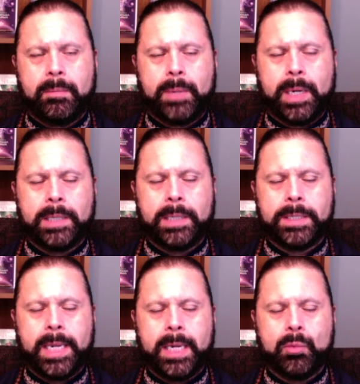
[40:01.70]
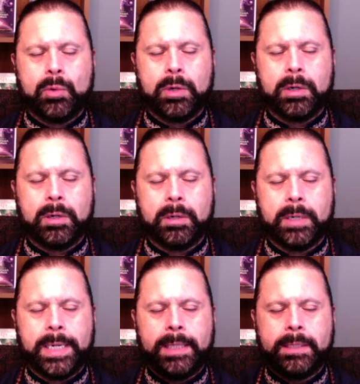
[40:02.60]
But they
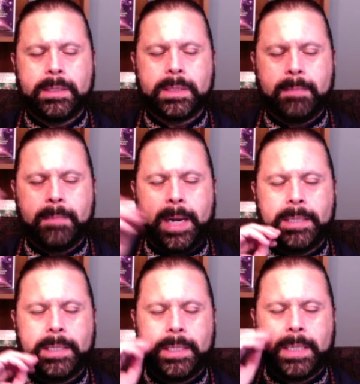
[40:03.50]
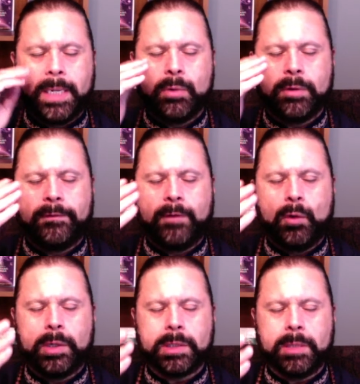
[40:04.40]
were in samadhi. They were
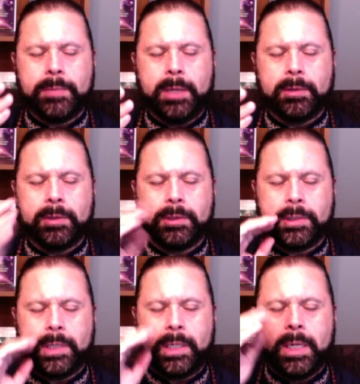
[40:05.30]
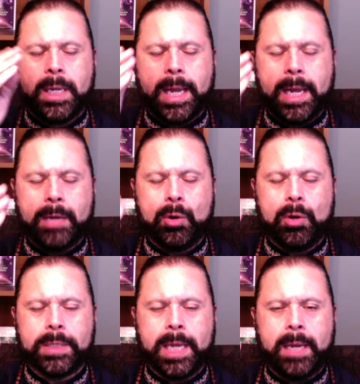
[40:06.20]
focused upon Krishna at
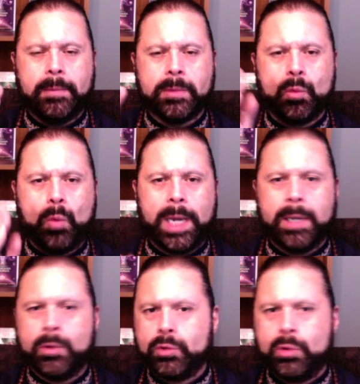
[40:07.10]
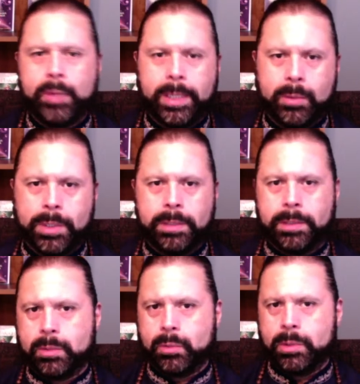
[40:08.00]
all times while doing within
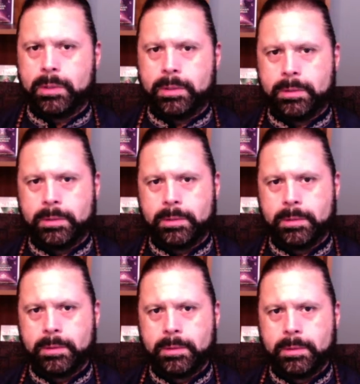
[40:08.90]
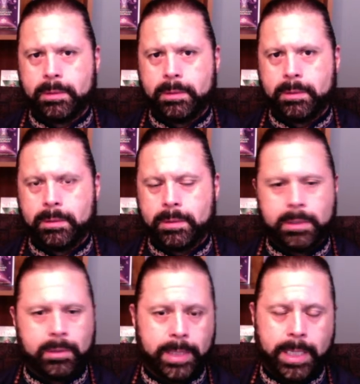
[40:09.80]
this world.
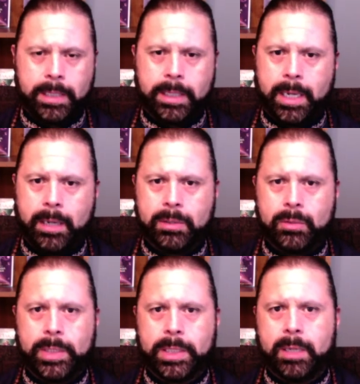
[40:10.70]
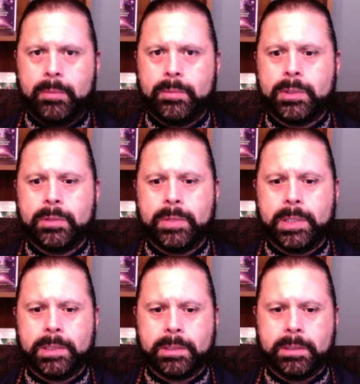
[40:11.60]
So again, how do we come to
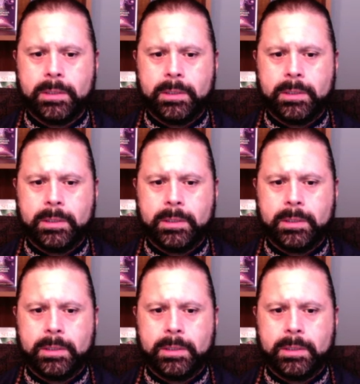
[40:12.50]
this?